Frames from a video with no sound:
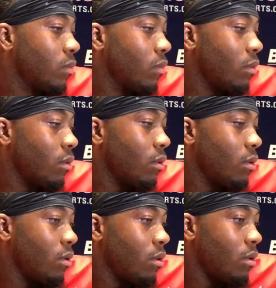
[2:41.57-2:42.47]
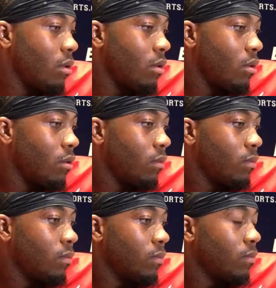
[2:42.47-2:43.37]
You know,
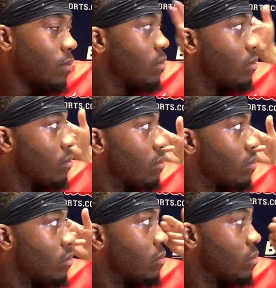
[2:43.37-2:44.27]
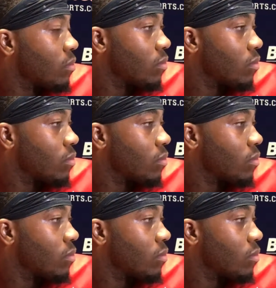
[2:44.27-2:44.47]
it's been easy,